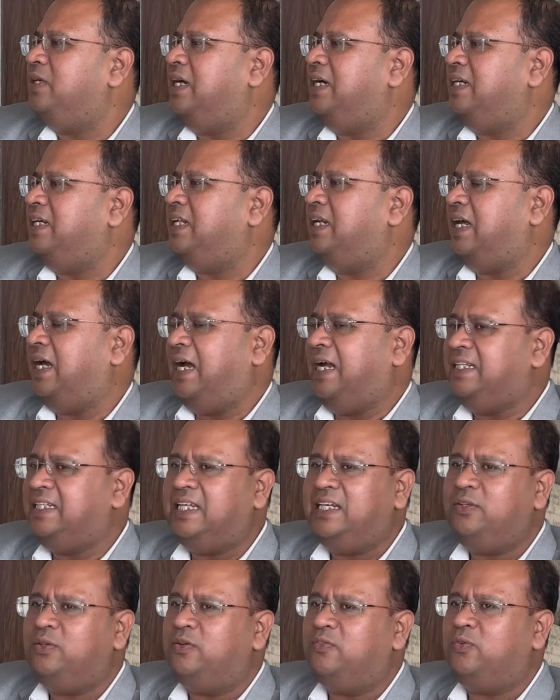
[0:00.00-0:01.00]
enter.
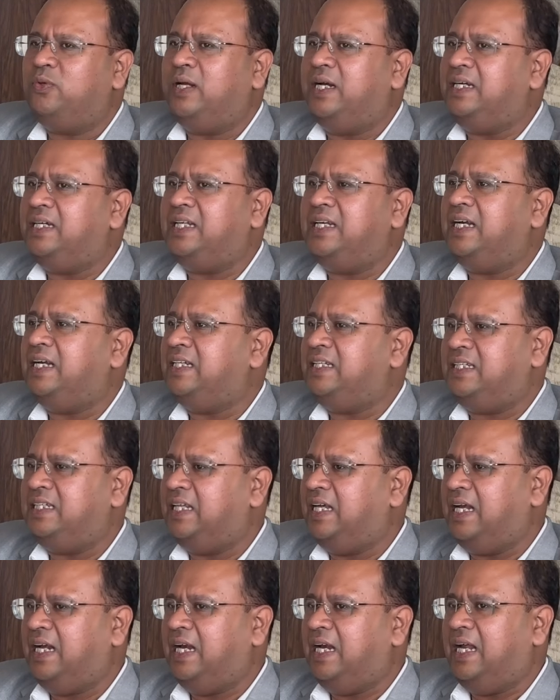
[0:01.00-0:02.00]
Either you have to enter
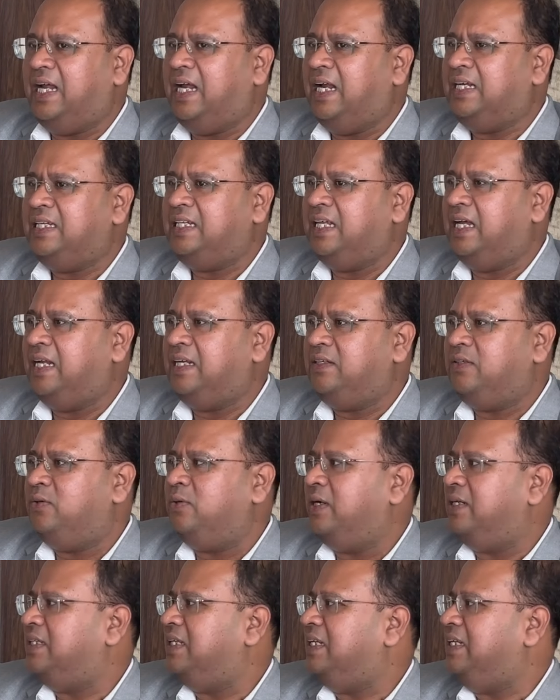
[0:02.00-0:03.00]
at
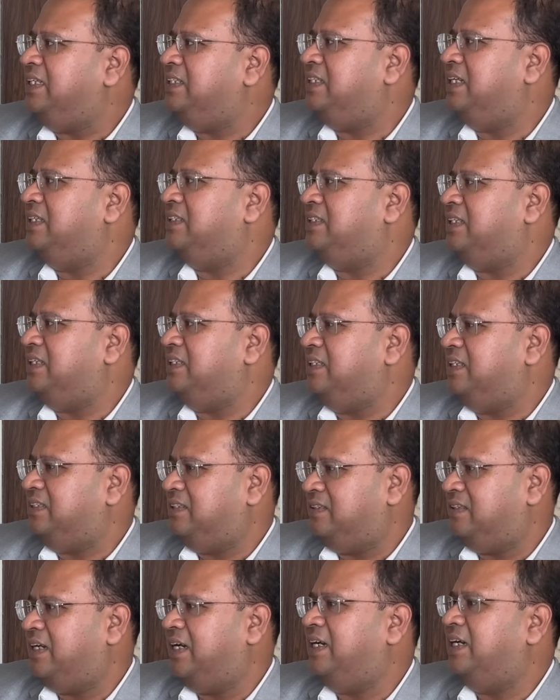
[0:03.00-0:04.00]
the initial
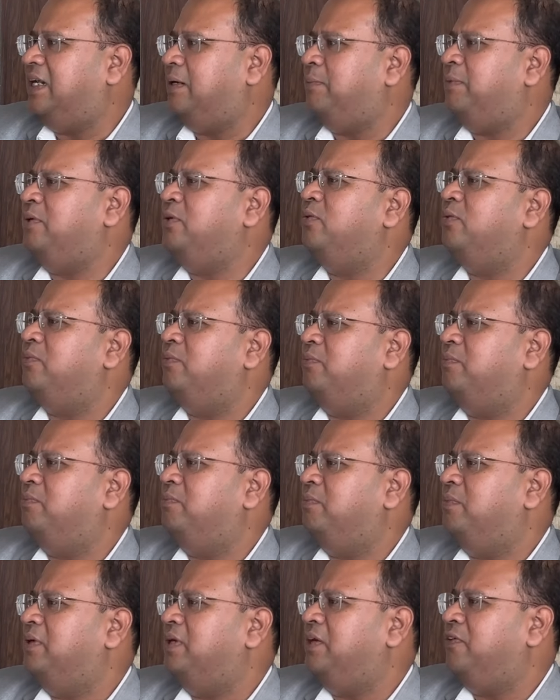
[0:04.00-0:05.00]
stages, right? I mean,
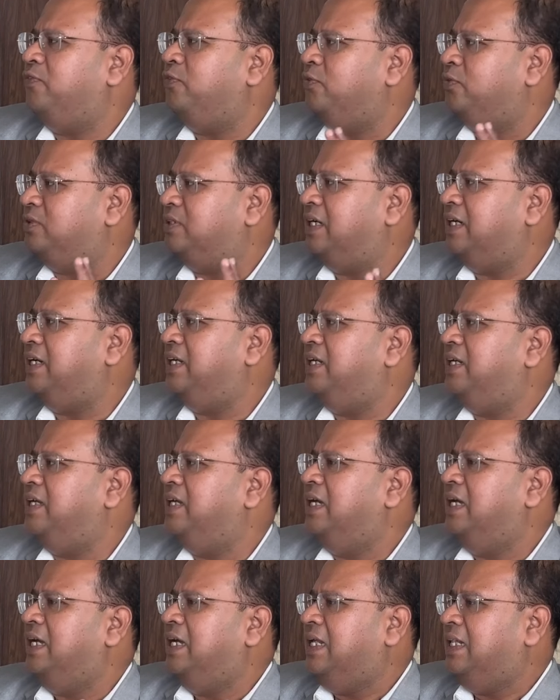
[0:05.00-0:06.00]
if you study,
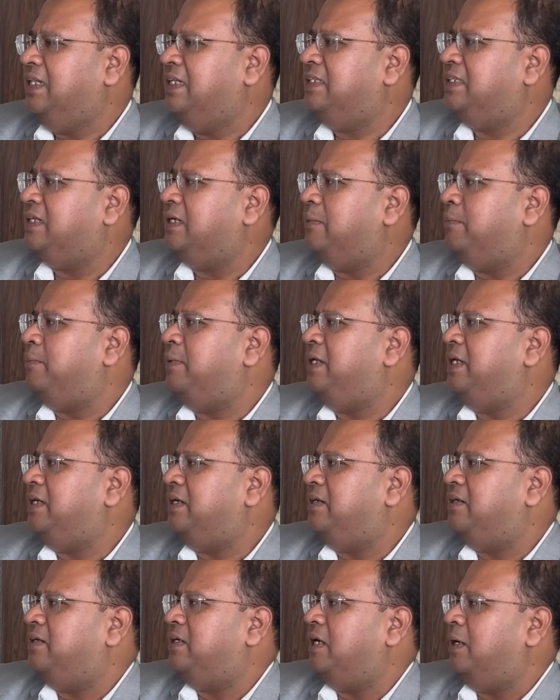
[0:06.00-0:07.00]
there's a company
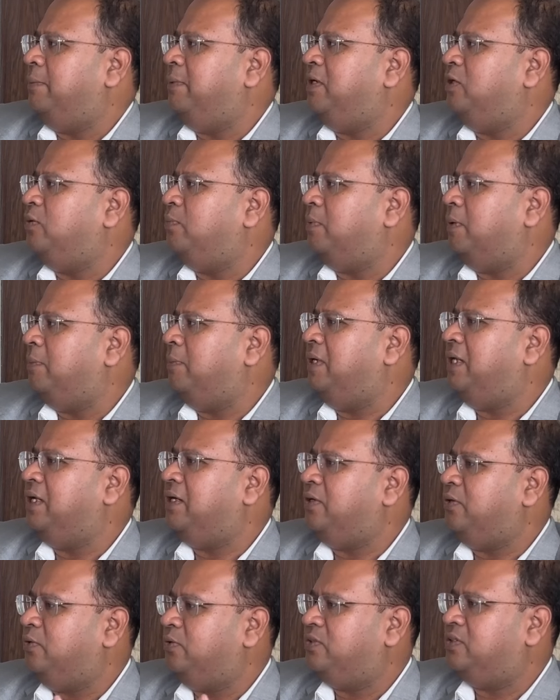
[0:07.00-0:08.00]
coming to public,
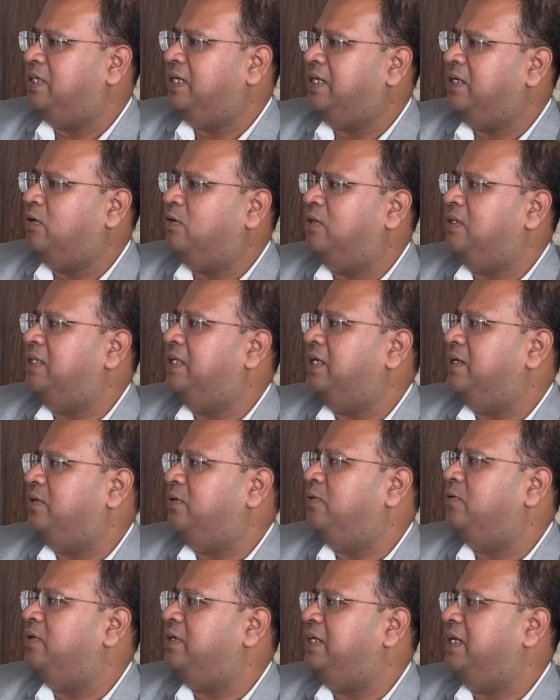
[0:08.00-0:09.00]
you're studying all their
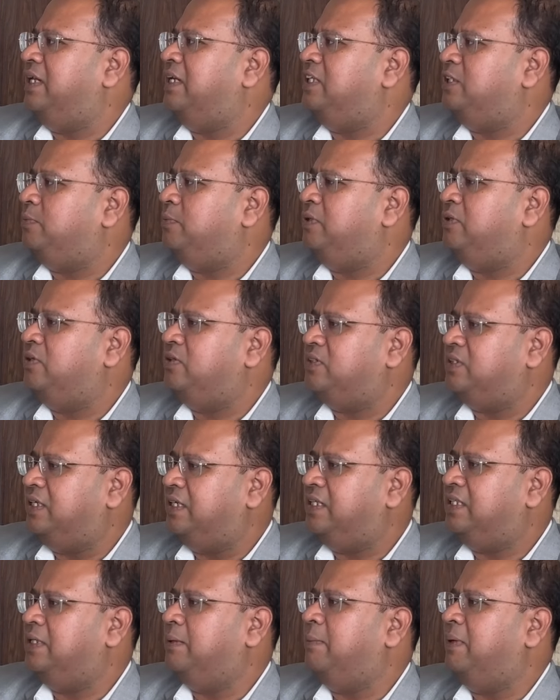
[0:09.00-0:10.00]
DRHP, you're
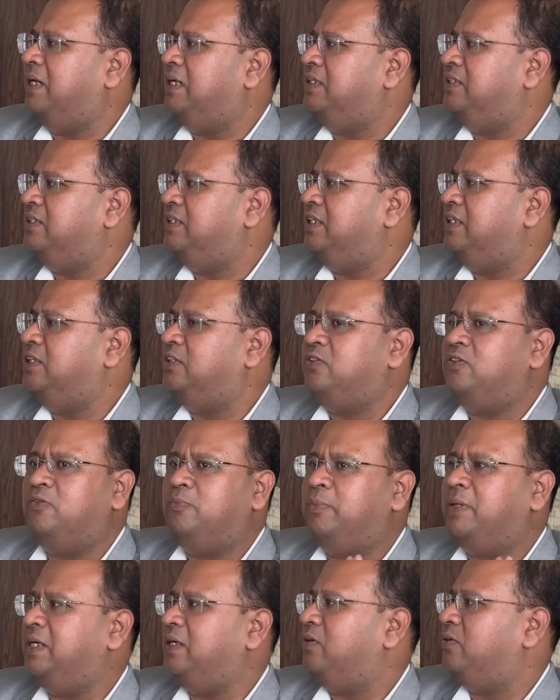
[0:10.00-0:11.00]
studying the balance sheets,
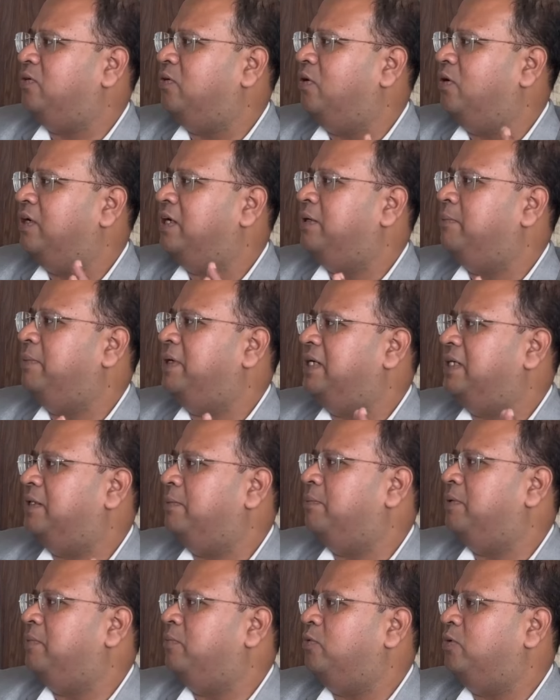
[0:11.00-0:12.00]
you've gone and met the
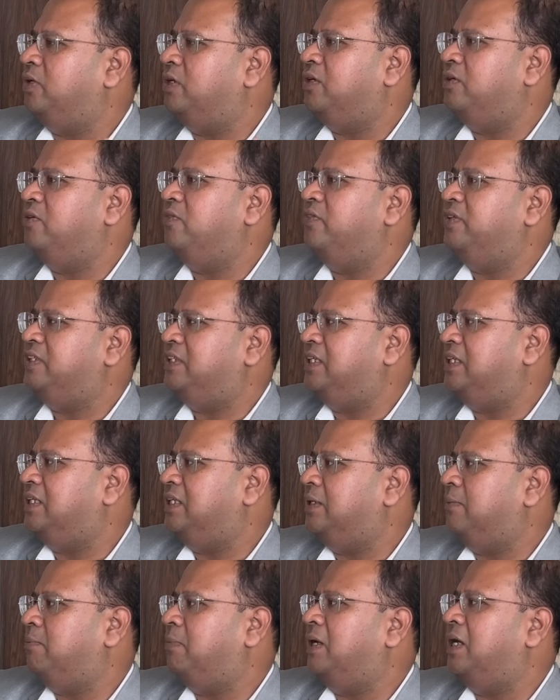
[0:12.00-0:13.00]
promoter, you visited
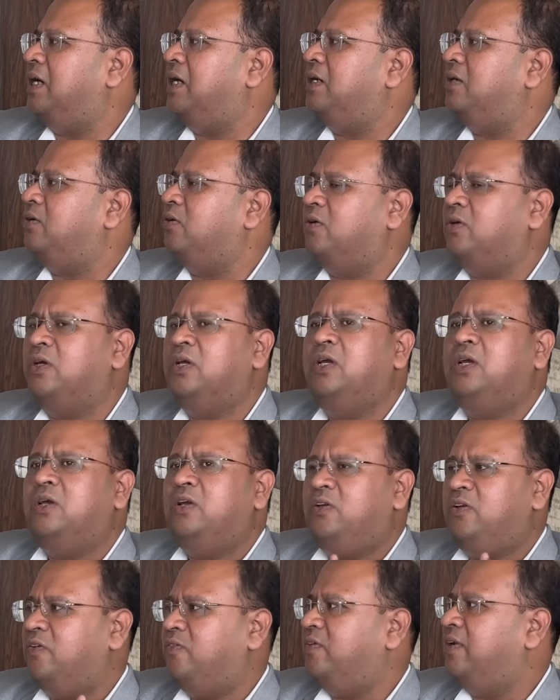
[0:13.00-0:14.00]
their plant, or
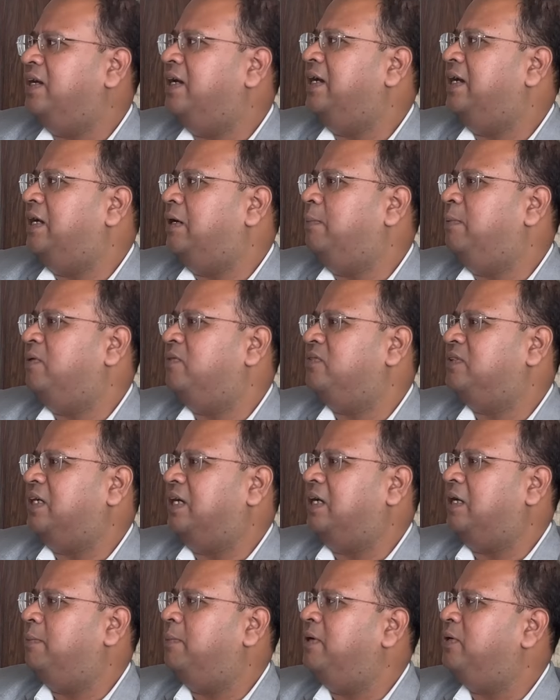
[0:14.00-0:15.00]
you've done a little bit of
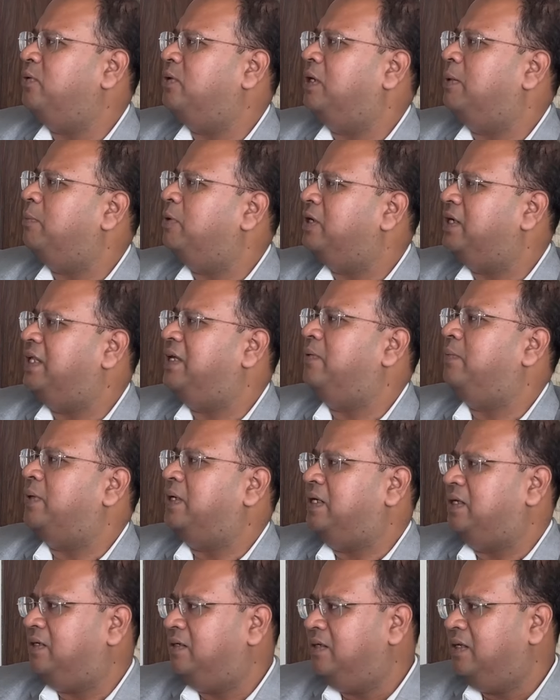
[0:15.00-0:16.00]
scuttlebutt, you come on day
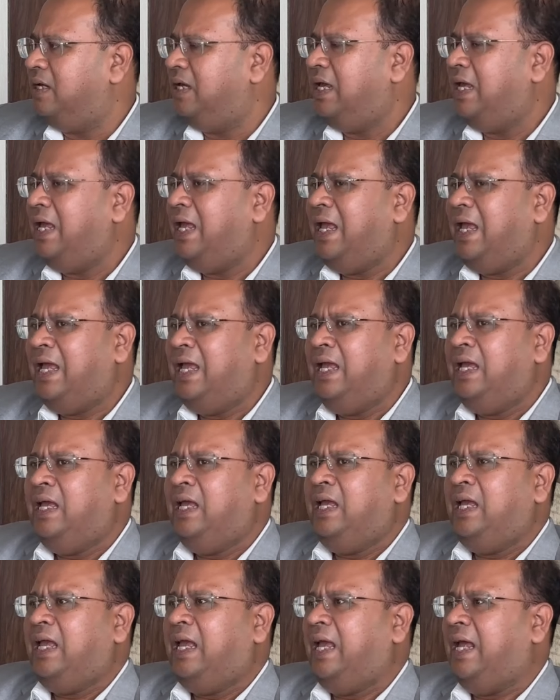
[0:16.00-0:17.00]
one.
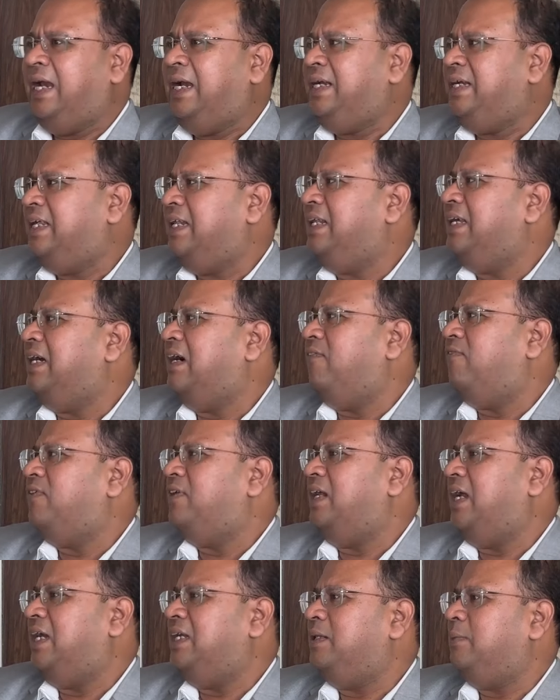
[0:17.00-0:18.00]
Entering
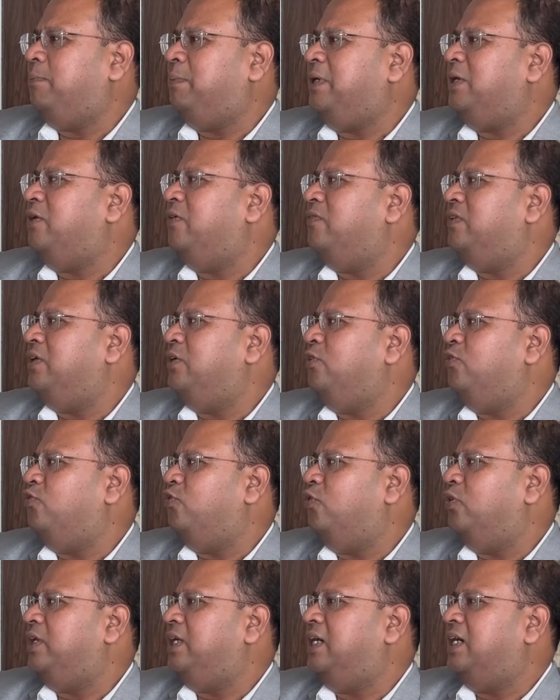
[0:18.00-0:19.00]
at the peak of the
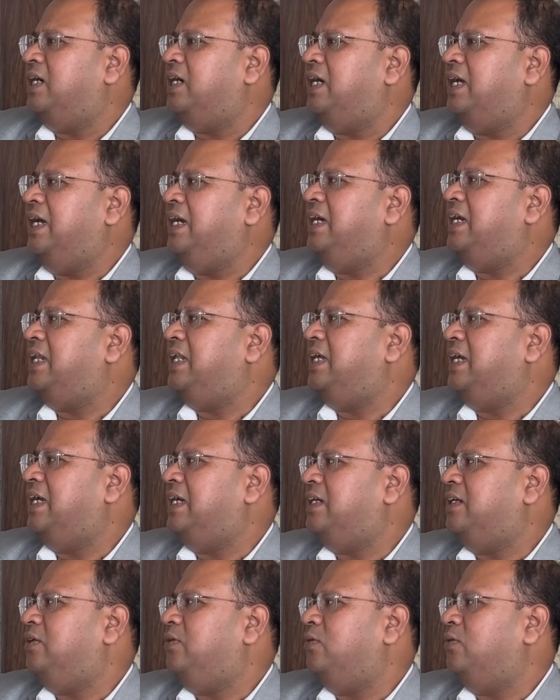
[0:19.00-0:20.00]
euphoria, entering
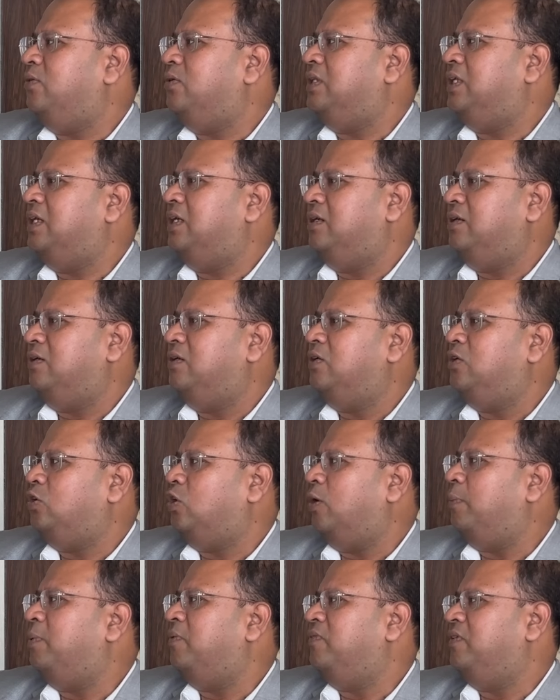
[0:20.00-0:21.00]
at the
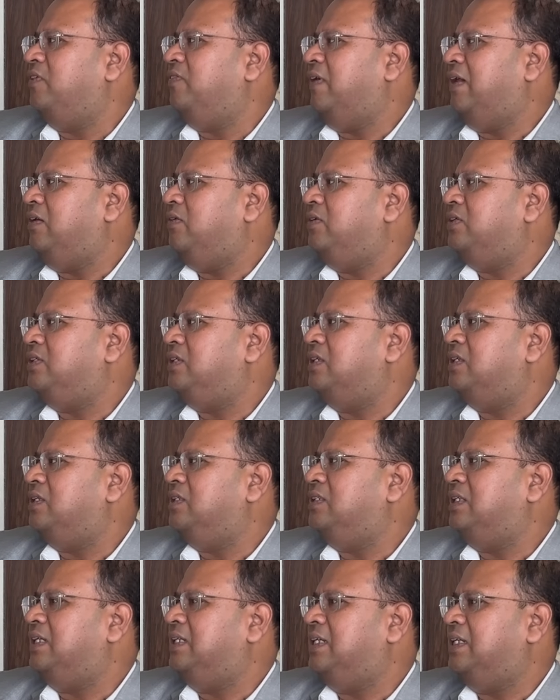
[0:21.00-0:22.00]
top of the
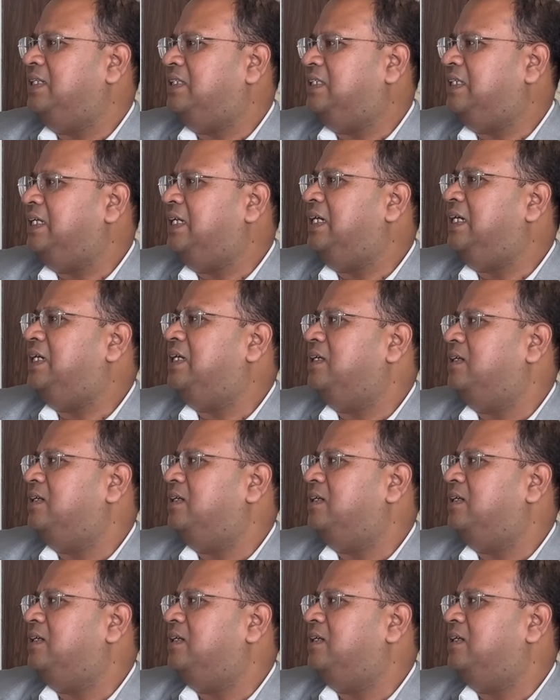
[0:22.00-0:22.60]
valuations, and then see it